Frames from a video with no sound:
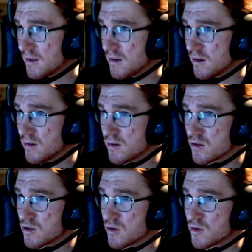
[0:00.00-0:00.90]
then also
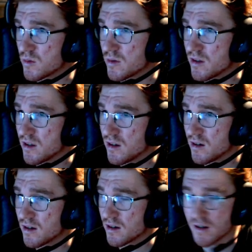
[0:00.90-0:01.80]
shows one
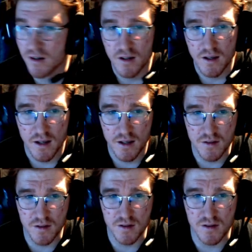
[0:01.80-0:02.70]
here, as you
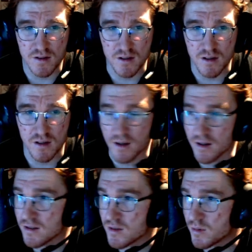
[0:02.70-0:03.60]
can see, and
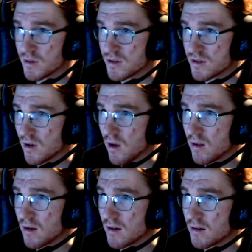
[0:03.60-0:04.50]
it's pretty
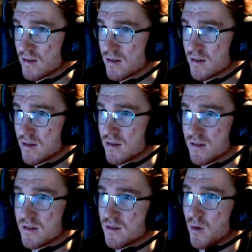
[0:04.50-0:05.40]
solid.
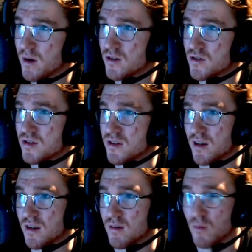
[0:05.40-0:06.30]
It's quite
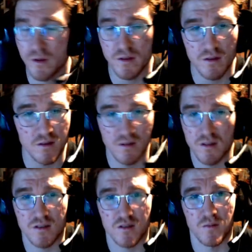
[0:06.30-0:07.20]
interesting what
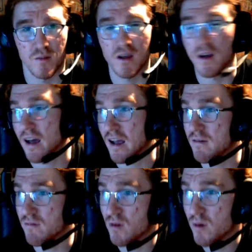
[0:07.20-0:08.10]
this could be. I have
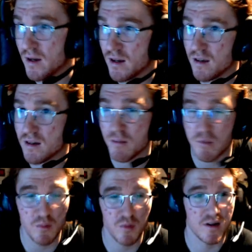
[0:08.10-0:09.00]
no idea.
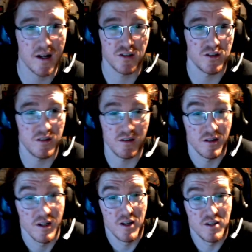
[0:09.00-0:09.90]
People are actually
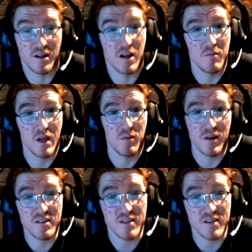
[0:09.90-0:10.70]
saying maybe it's